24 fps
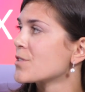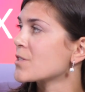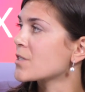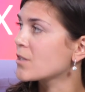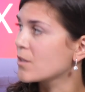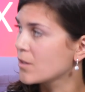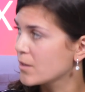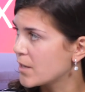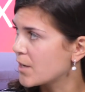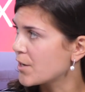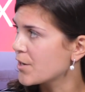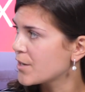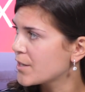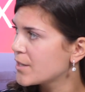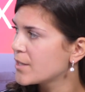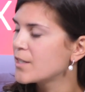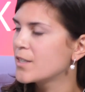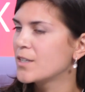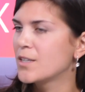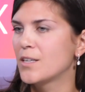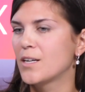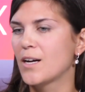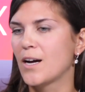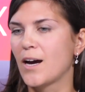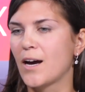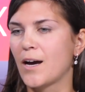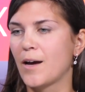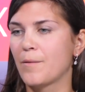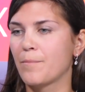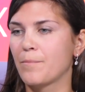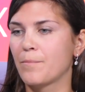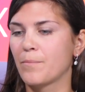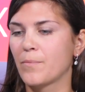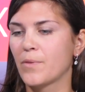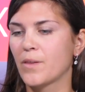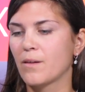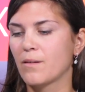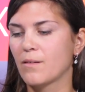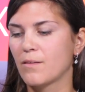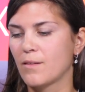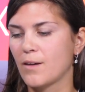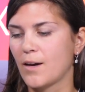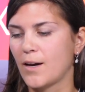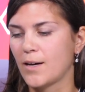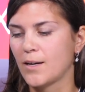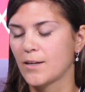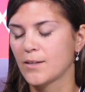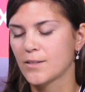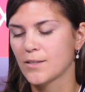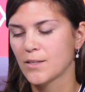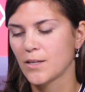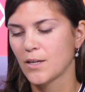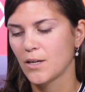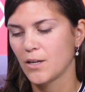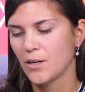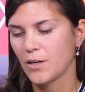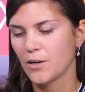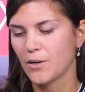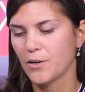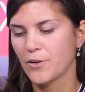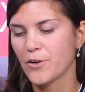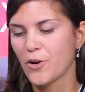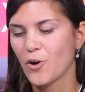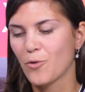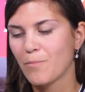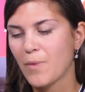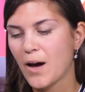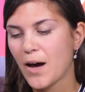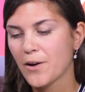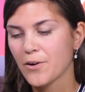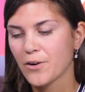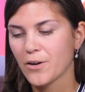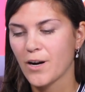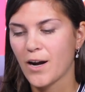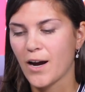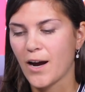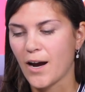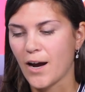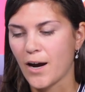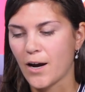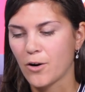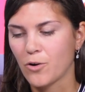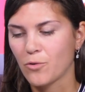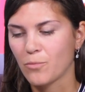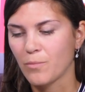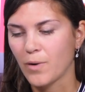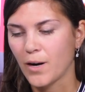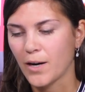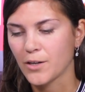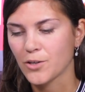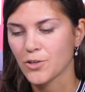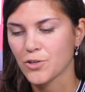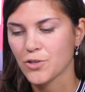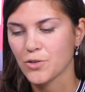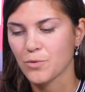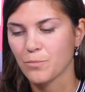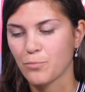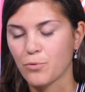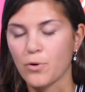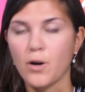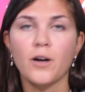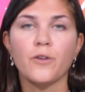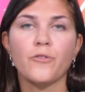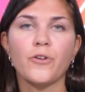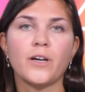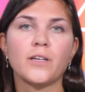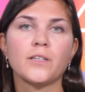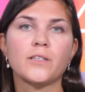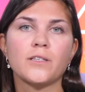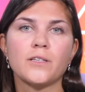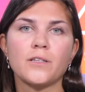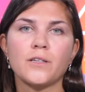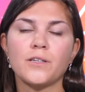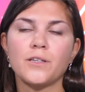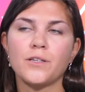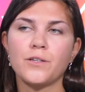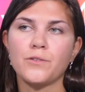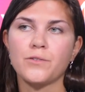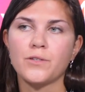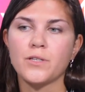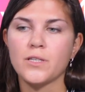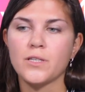is clear um, that no matter how much progress you